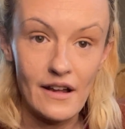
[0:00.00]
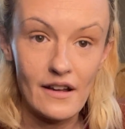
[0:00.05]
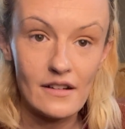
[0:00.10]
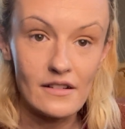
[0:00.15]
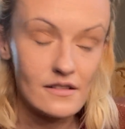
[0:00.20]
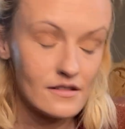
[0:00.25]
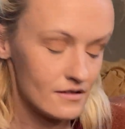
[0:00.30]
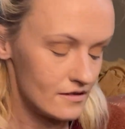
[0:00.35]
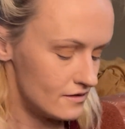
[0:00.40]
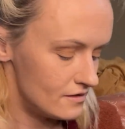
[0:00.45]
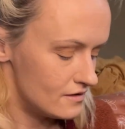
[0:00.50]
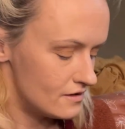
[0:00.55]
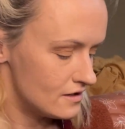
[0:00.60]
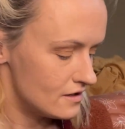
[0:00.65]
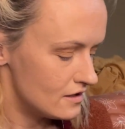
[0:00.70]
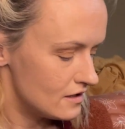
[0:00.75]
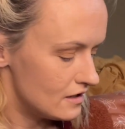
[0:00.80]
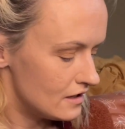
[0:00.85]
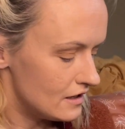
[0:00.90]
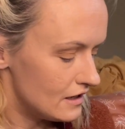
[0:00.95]
been
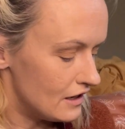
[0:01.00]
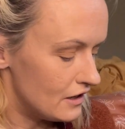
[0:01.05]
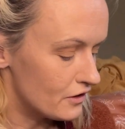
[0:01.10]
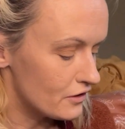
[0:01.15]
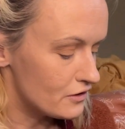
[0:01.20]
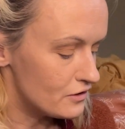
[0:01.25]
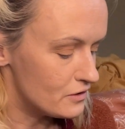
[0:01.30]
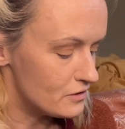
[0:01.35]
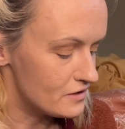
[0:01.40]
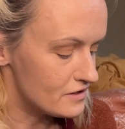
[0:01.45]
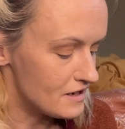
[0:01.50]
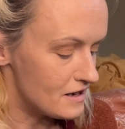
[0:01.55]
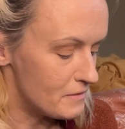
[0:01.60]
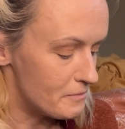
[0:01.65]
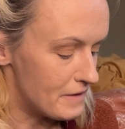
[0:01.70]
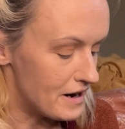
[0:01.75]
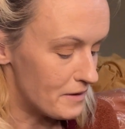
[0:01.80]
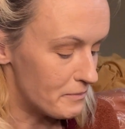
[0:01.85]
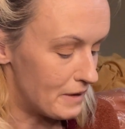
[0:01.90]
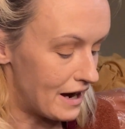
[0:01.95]
introducing
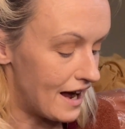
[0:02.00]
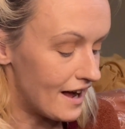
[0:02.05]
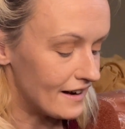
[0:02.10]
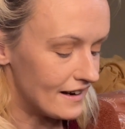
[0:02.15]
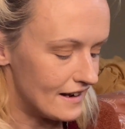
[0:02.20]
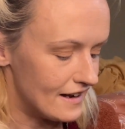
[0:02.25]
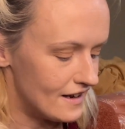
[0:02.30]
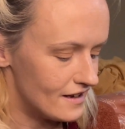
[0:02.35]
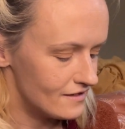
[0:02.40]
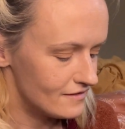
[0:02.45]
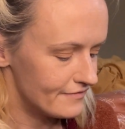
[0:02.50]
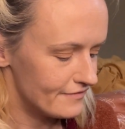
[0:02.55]
my body,